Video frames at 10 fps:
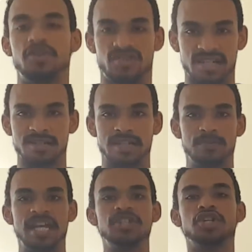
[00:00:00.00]

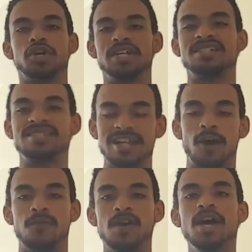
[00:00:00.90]
system, nature
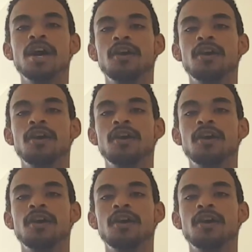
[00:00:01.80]
itself,